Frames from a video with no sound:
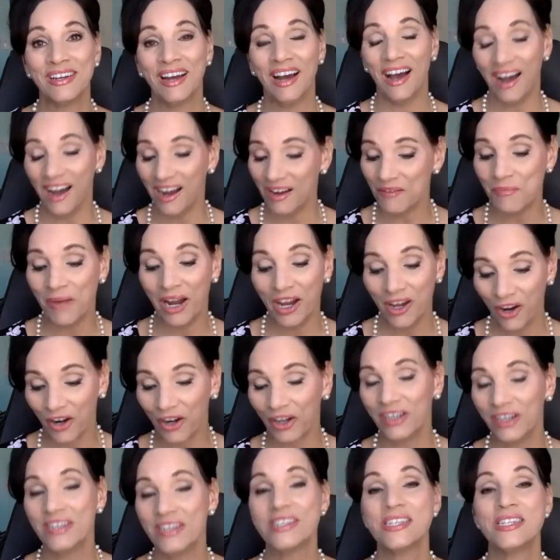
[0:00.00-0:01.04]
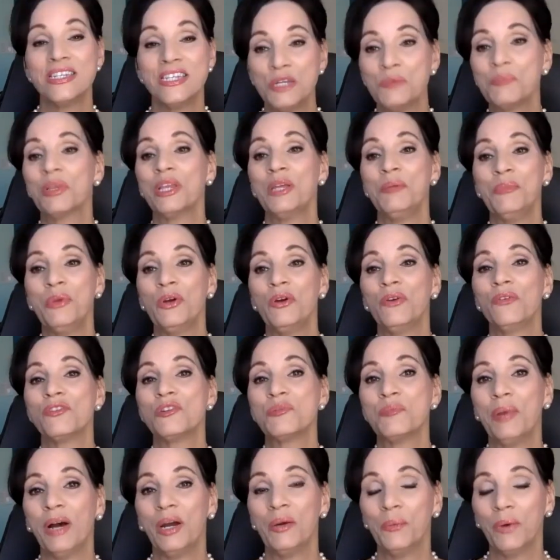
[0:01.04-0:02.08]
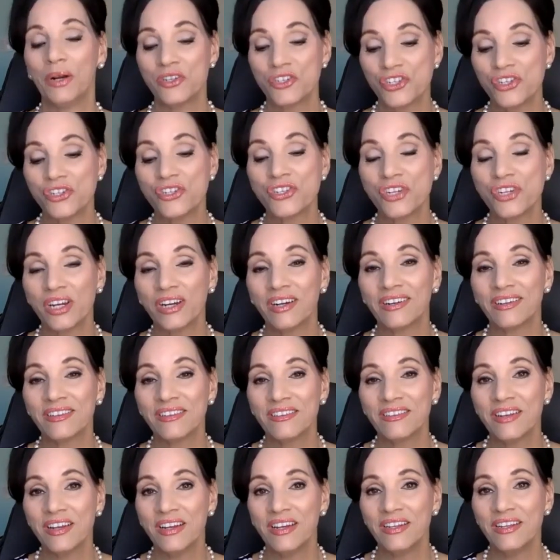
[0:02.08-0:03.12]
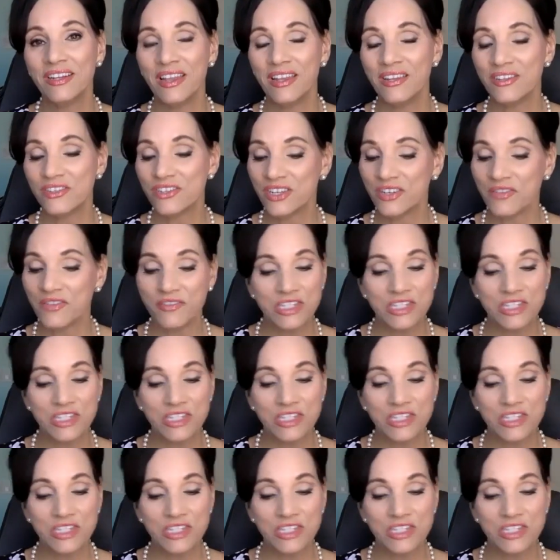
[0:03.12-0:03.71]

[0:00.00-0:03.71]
I, my heart is deeply moved by what she shared. She and